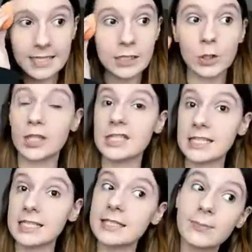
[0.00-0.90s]
As you
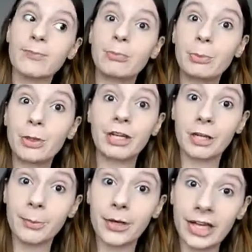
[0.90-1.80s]
can see, it's
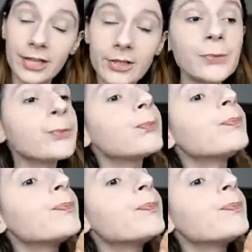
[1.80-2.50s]
pretty pale